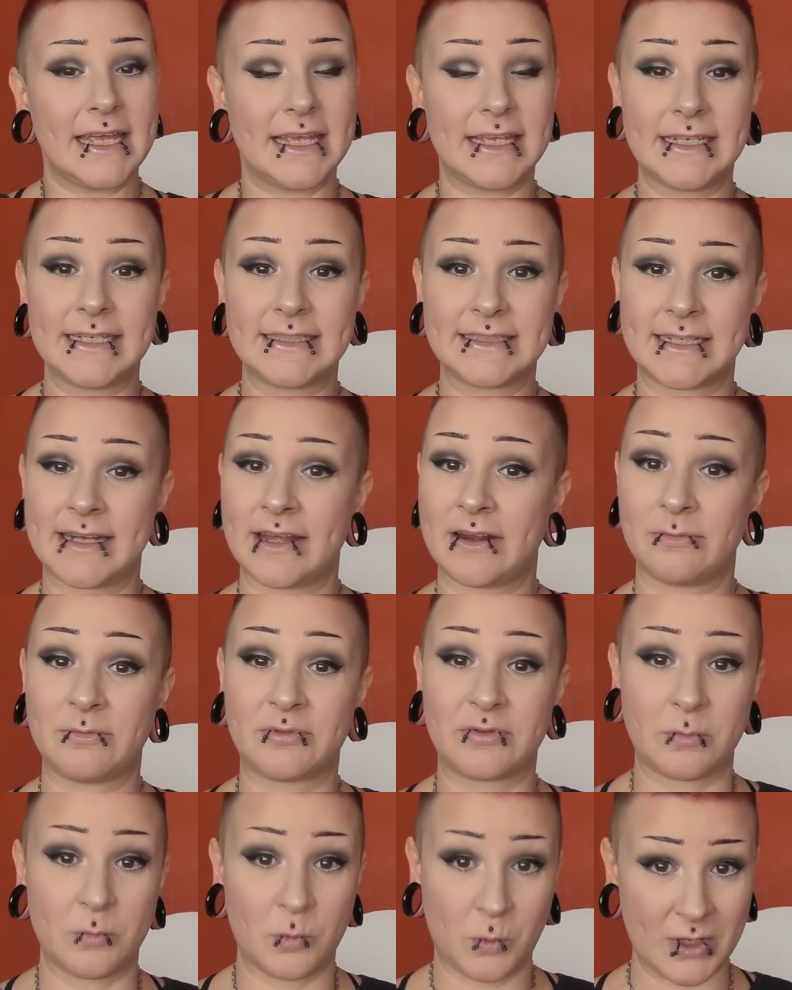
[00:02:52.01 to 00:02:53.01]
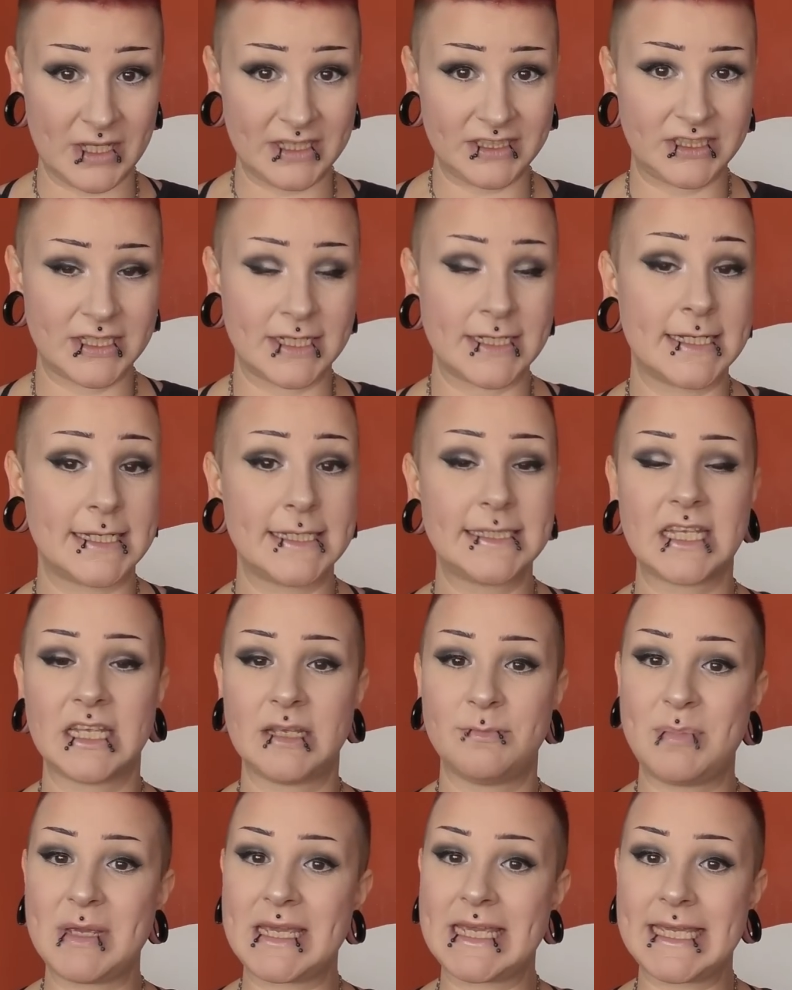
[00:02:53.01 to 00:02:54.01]
is an item from Wish, and it is
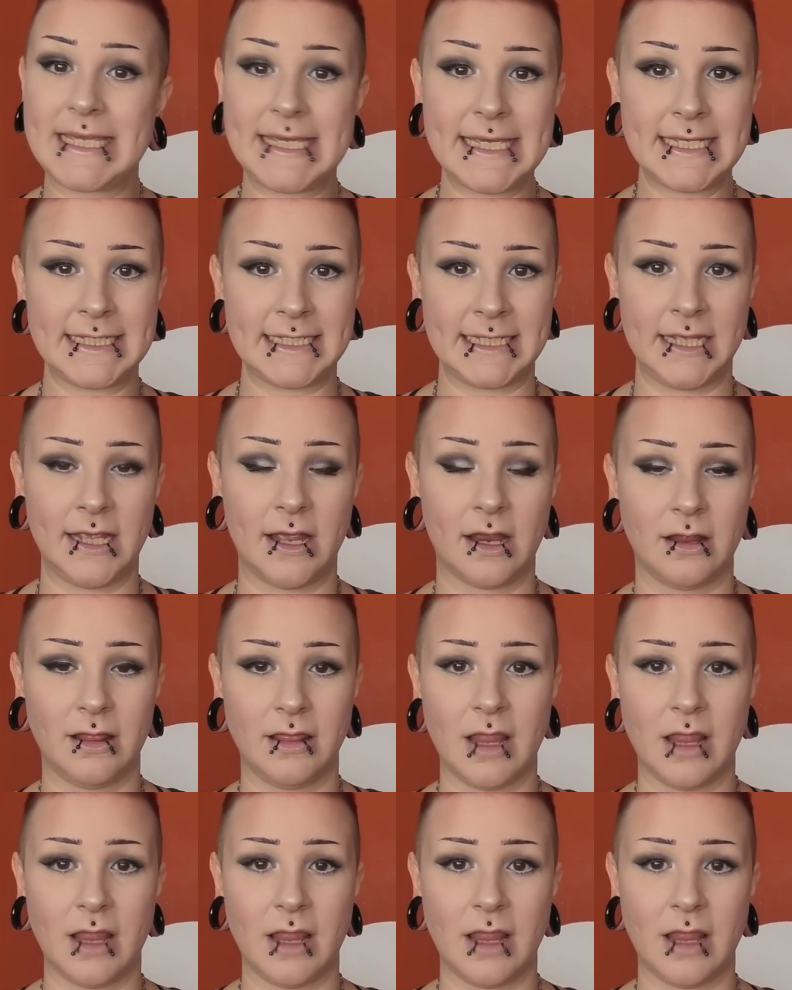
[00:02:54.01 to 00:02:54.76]
a bikini, a